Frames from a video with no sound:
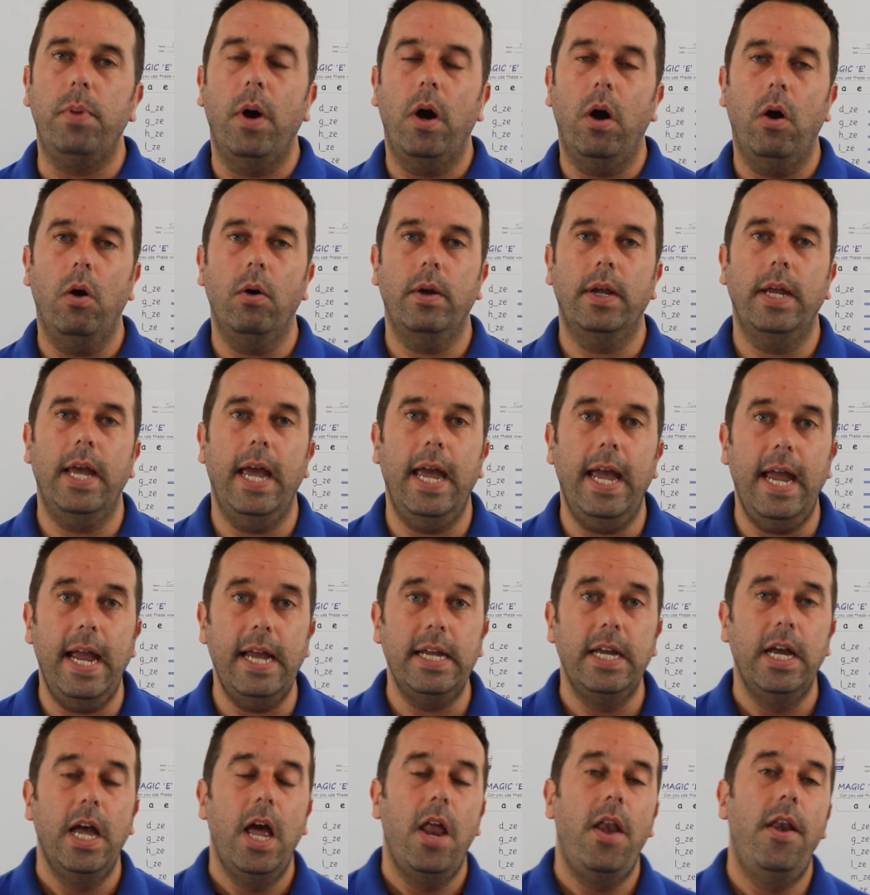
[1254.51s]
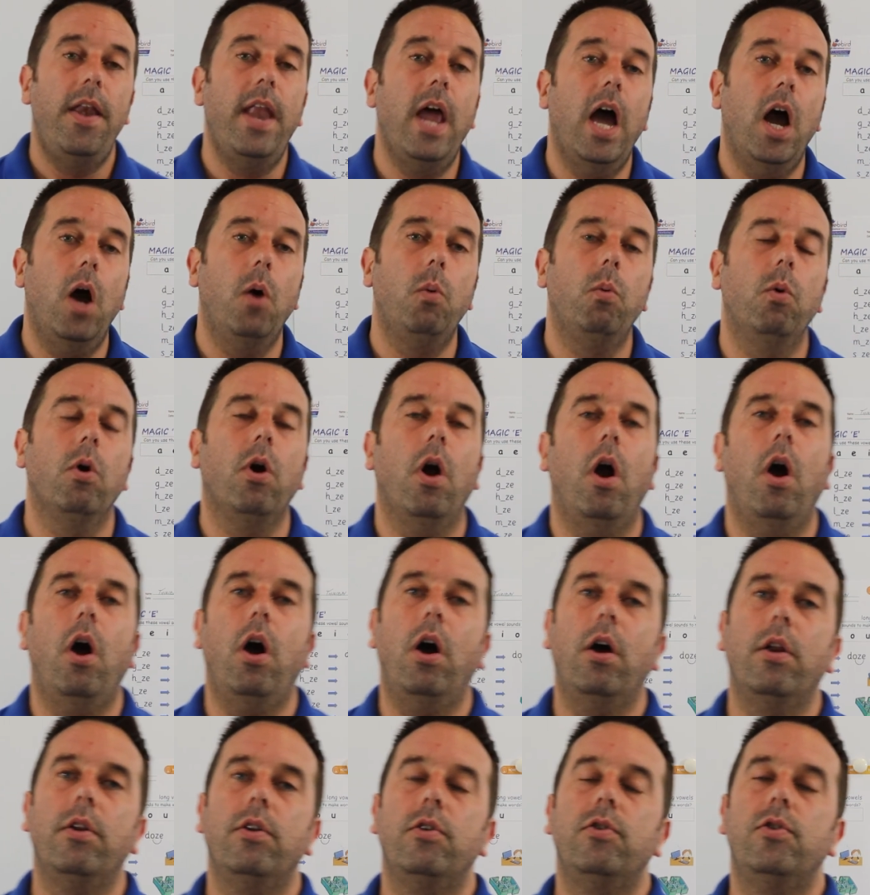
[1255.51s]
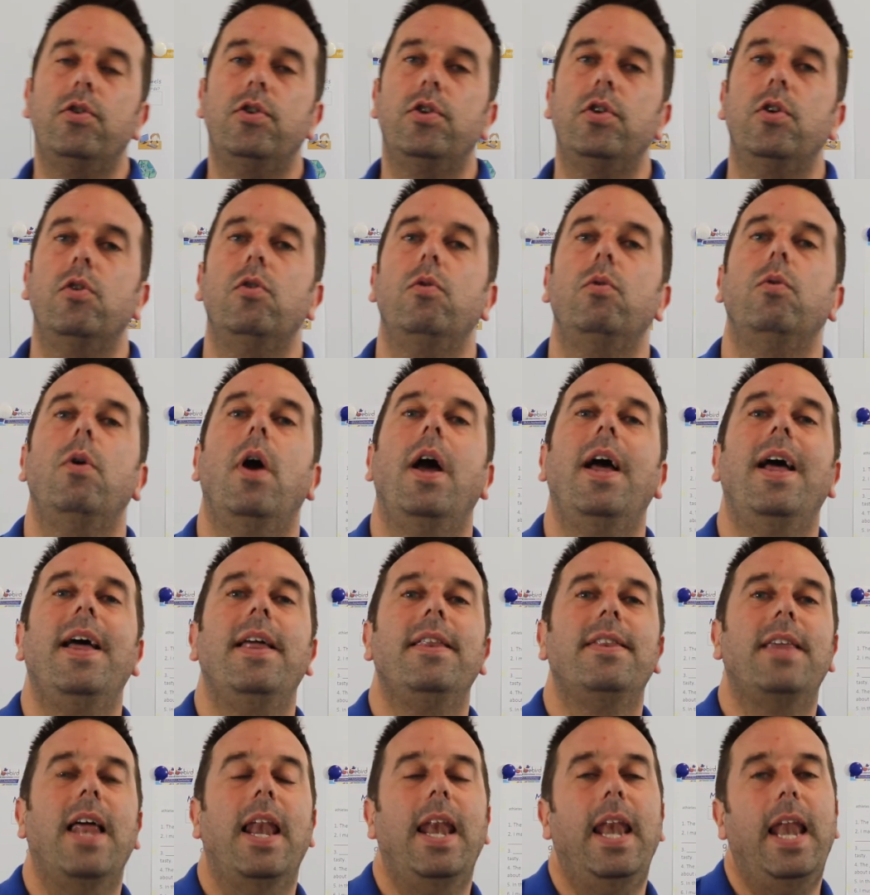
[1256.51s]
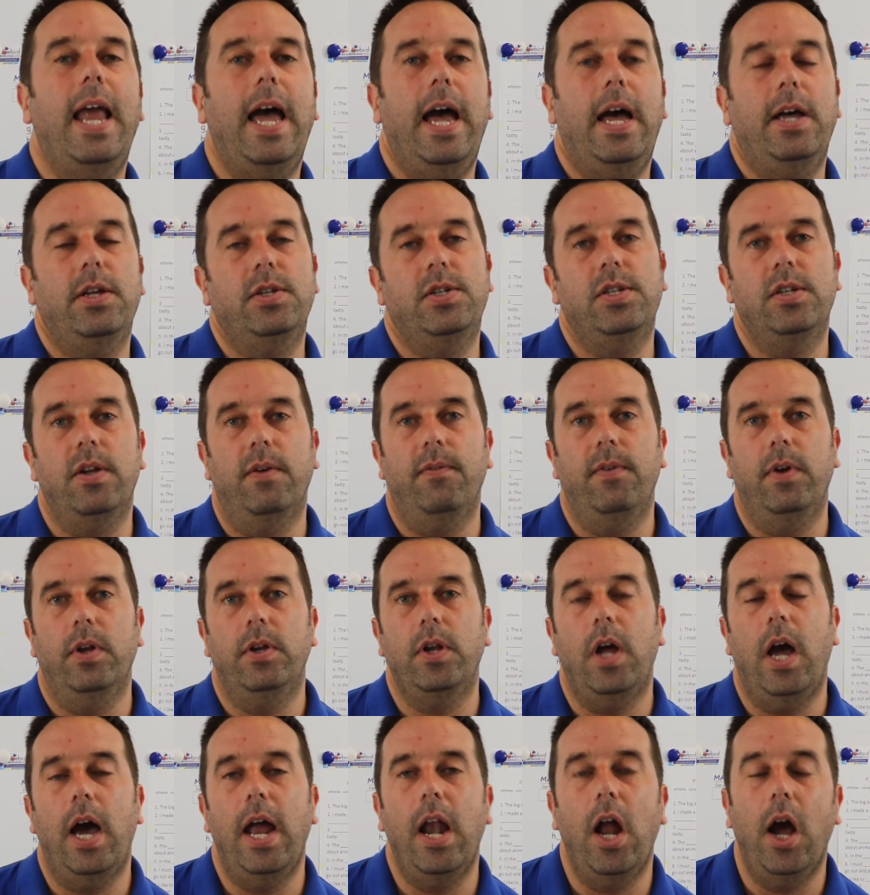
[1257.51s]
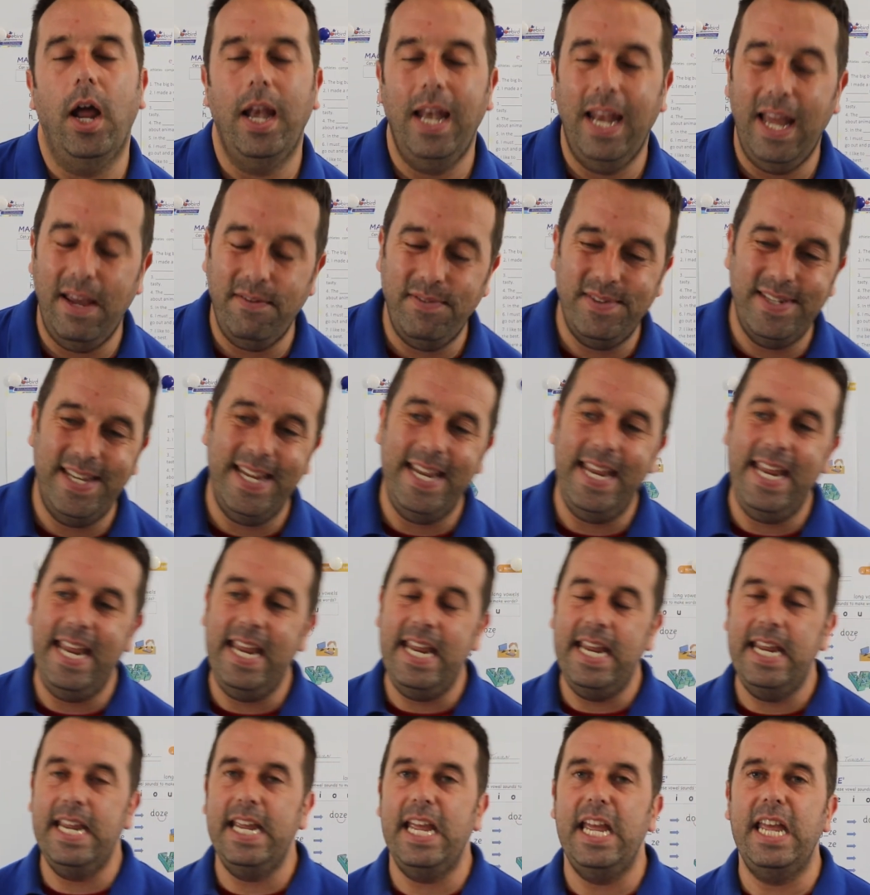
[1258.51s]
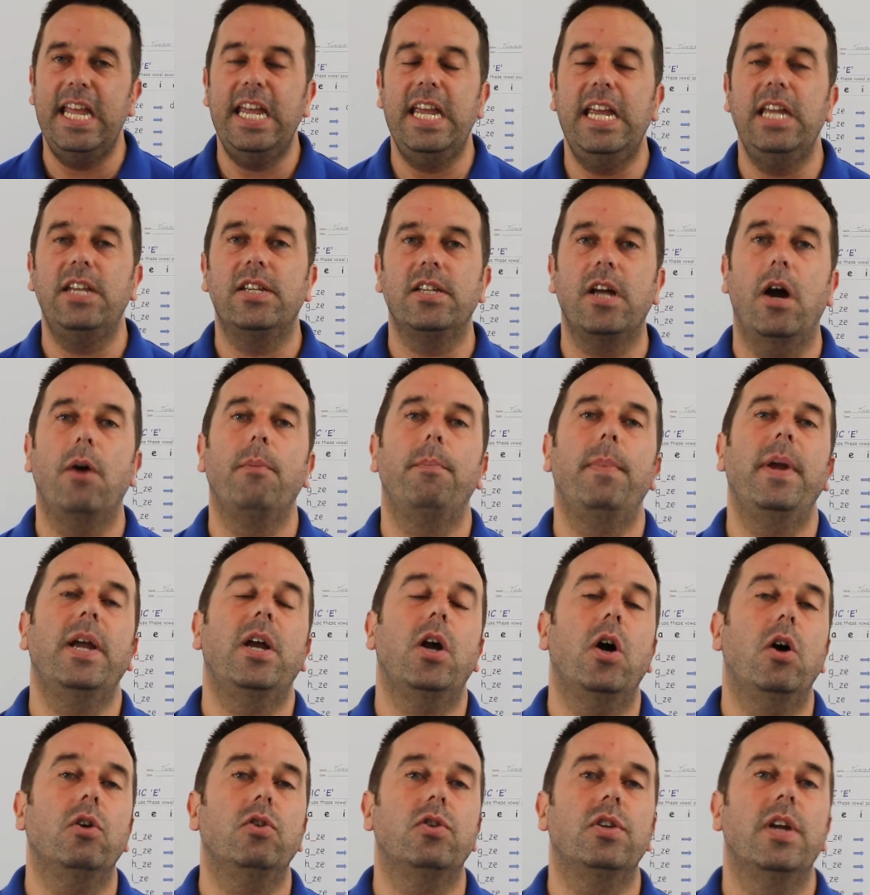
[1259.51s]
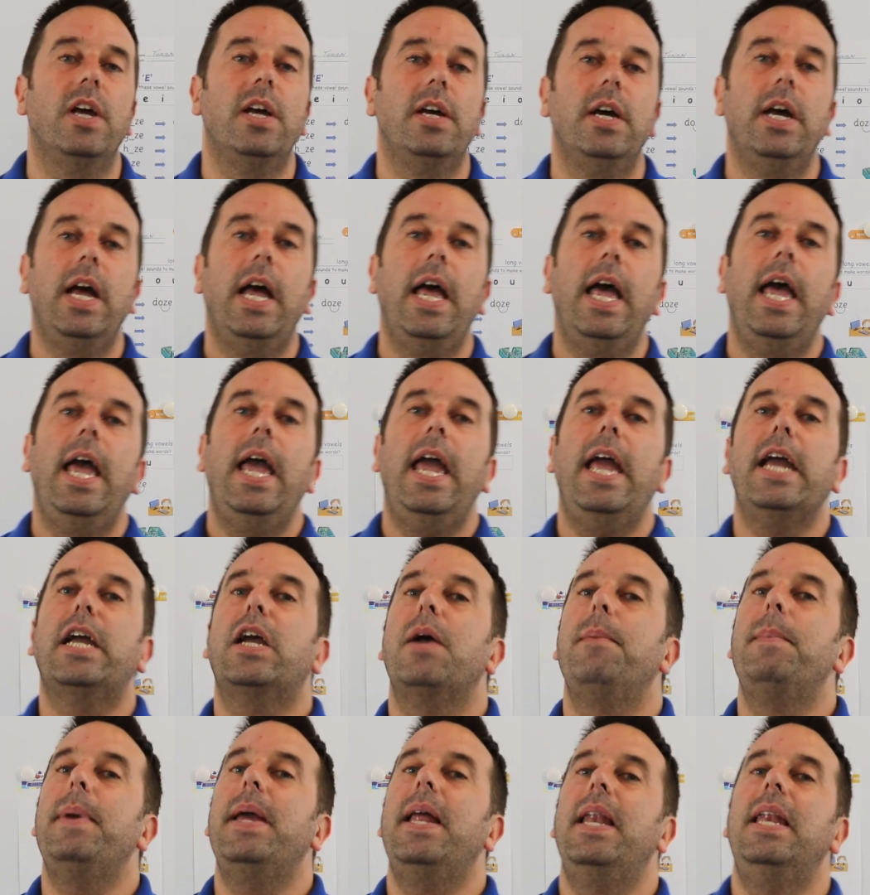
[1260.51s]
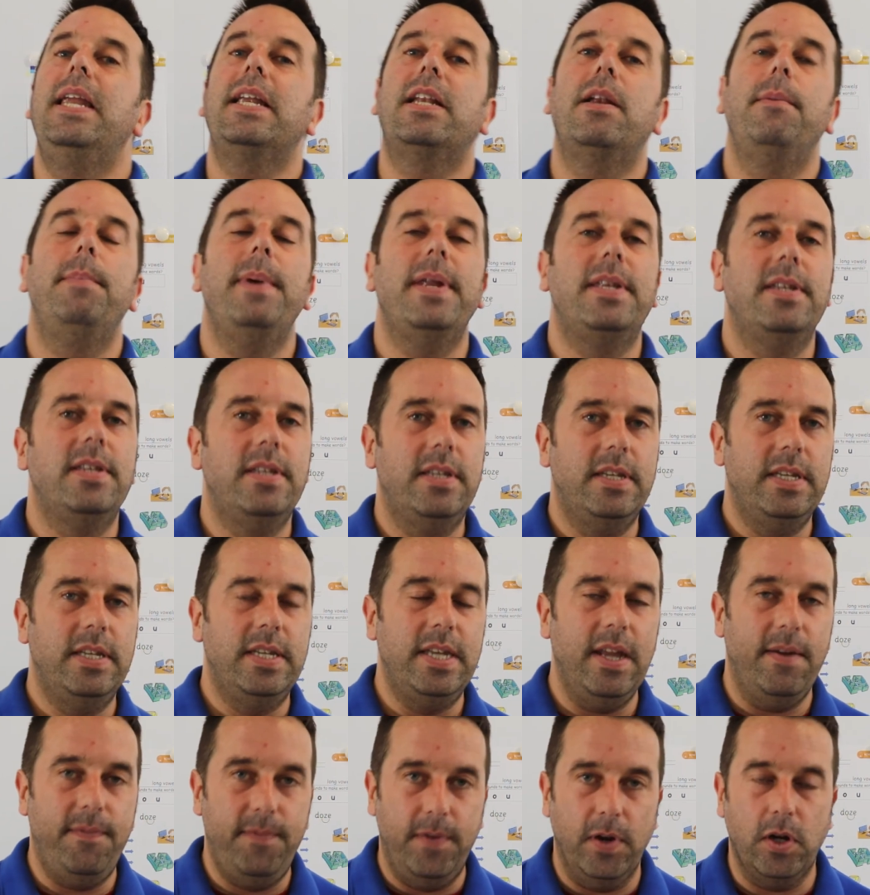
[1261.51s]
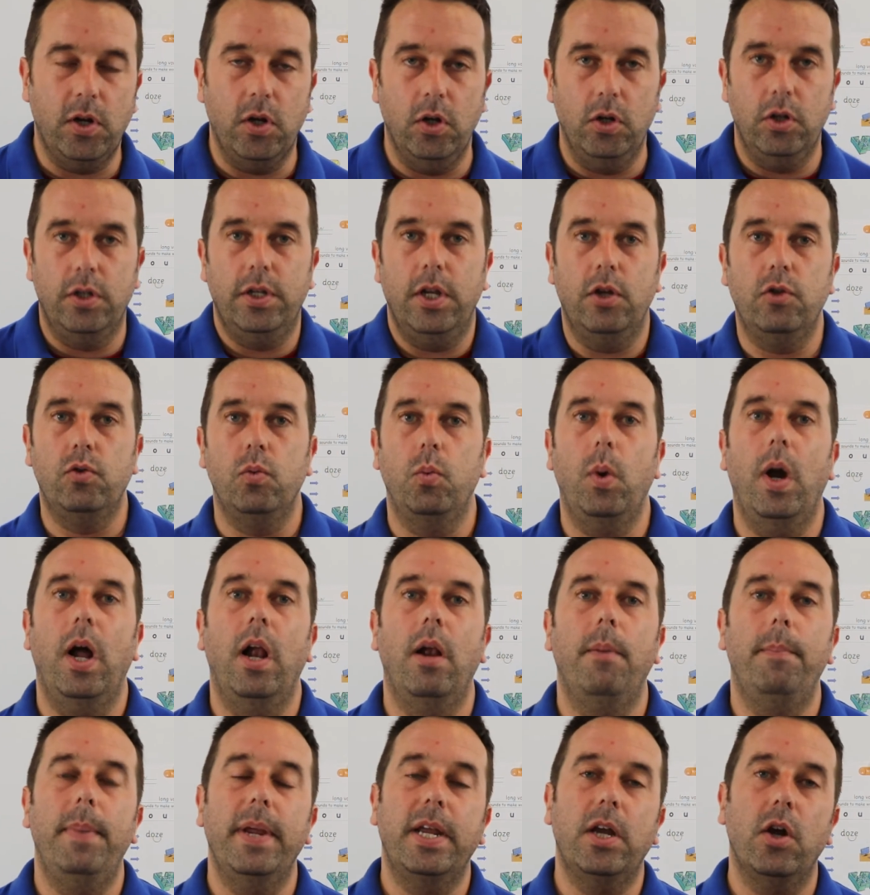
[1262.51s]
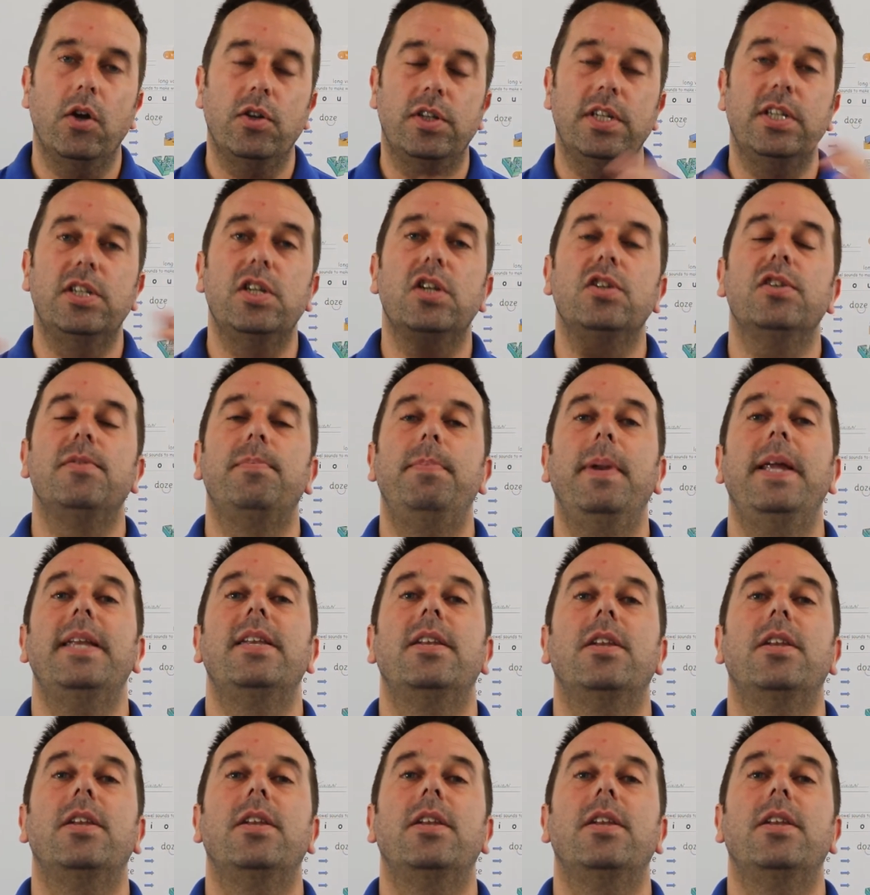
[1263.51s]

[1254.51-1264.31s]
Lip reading: Okay, now we're on to the last of it, and I left the EE sound because it can be a little bit difficult as well, because it's a split